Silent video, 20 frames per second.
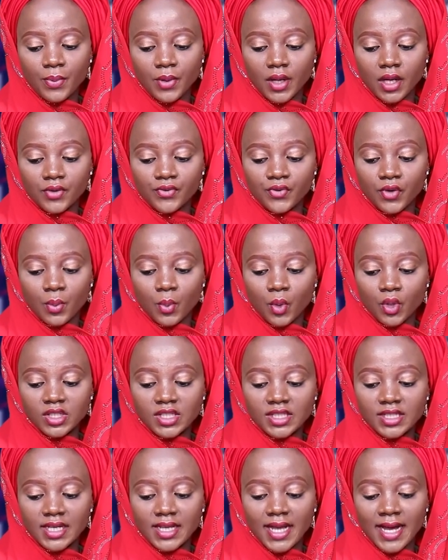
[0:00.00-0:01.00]
platform
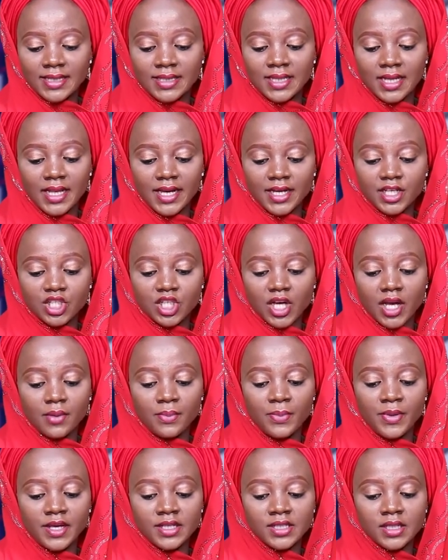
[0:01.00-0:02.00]
hosted at the Lake
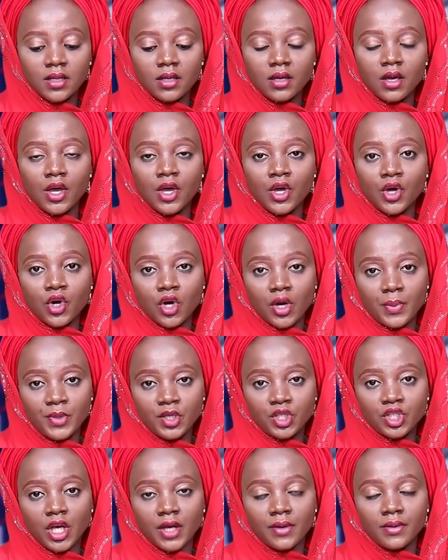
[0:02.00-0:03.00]
Chad Basin
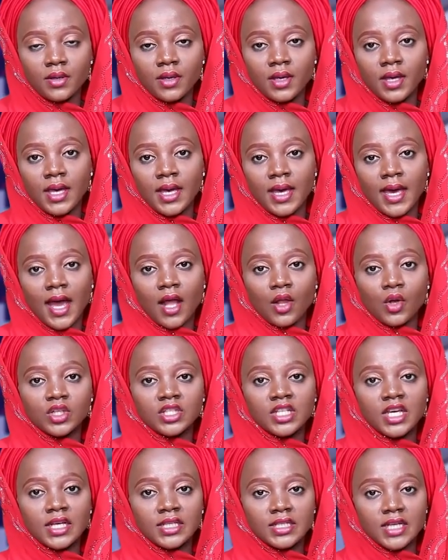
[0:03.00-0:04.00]
Commission. And on
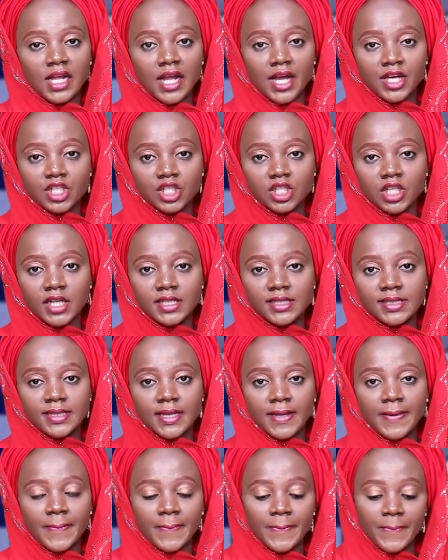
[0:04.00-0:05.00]
the international
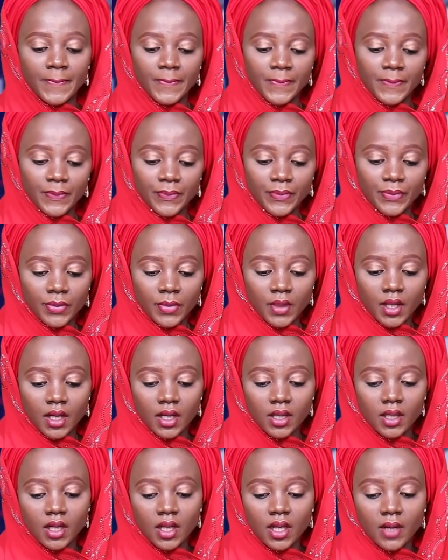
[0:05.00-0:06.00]
scene,
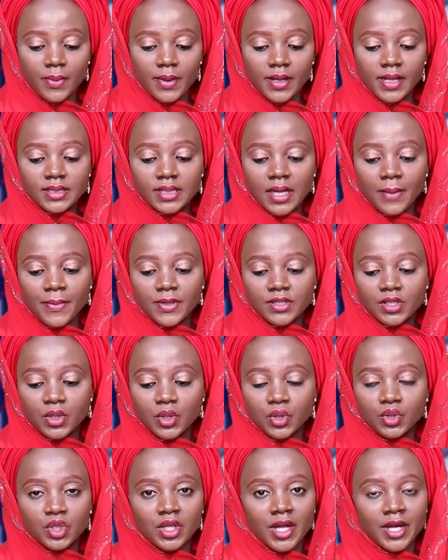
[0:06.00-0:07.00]
the Lebanese
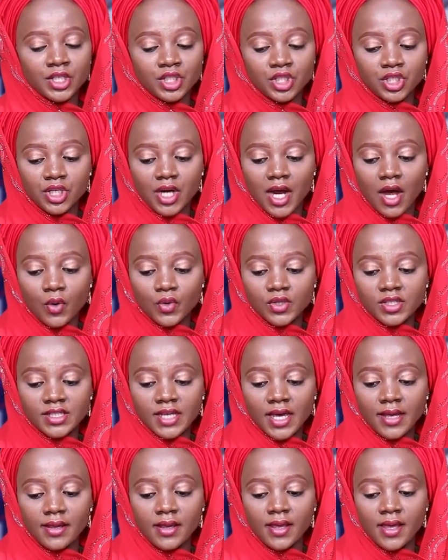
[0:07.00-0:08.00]
ambassador to Nigeria,
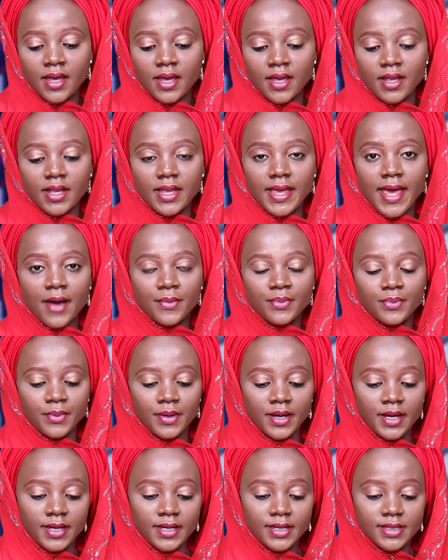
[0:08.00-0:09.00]
Hussein Diab,
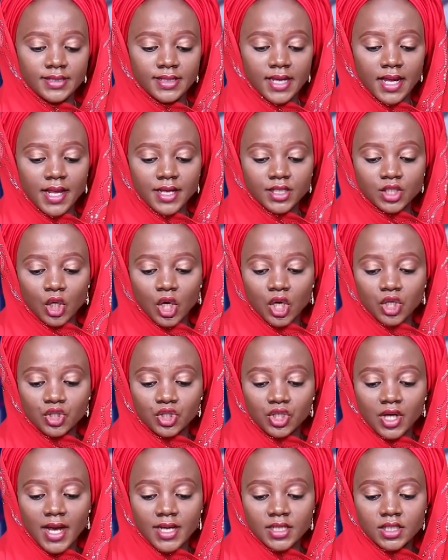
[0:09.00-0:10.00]
said his
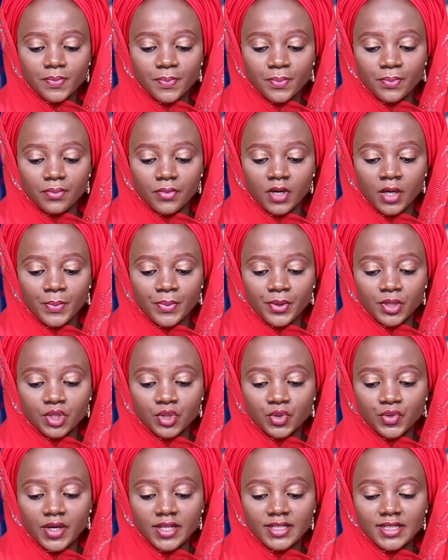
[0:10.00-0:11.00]
country has
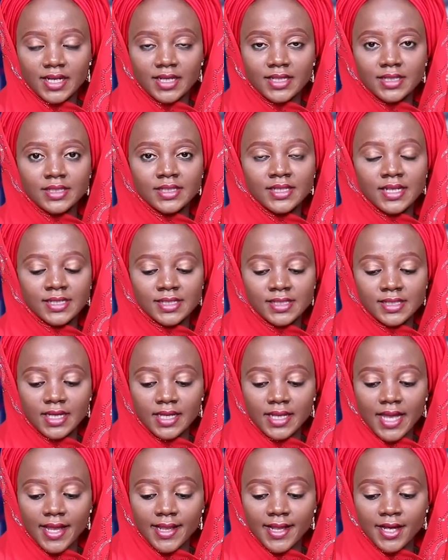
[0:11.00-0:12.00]
repatriated
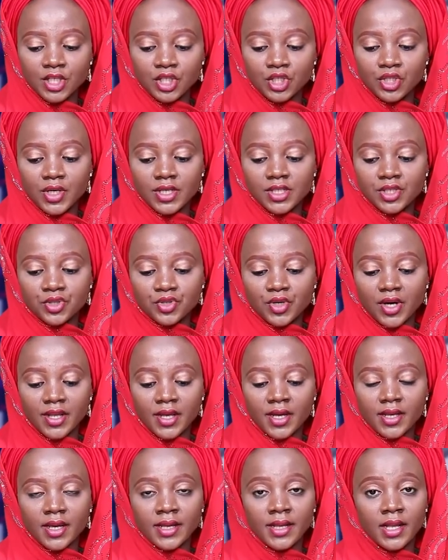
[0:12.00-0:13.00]
69 Nigerians
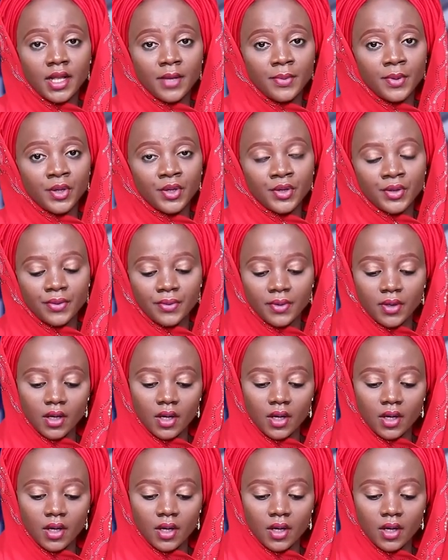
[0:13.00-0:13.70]
stranded in Lebanon.